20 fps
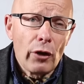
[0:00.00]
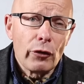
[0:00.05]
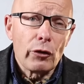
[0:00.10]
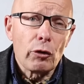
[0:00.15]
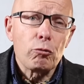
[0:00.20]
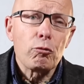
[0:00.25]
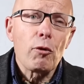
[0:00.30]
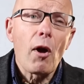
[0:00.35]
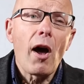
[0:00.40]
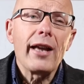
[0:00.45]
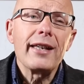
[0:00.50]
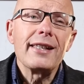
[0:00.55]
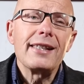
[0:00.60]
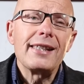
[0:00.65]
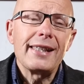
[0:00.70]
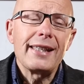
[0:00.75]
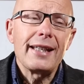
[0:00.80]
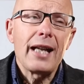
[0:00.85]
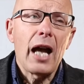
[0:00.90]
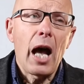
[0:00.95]
the
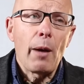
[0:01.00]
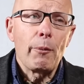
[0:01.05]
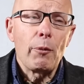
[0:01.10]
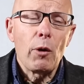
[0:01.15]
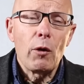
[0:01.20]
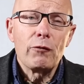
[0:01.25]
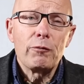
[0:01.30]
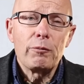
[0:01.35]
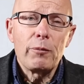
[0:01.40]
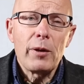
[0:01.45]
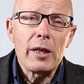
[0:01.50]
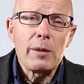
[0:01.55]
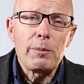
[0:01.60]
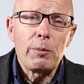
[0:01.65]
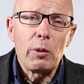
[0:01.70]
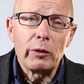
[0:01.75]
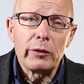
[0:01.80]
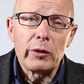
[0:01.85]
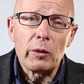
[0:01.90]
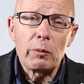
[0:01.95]
rising up of people,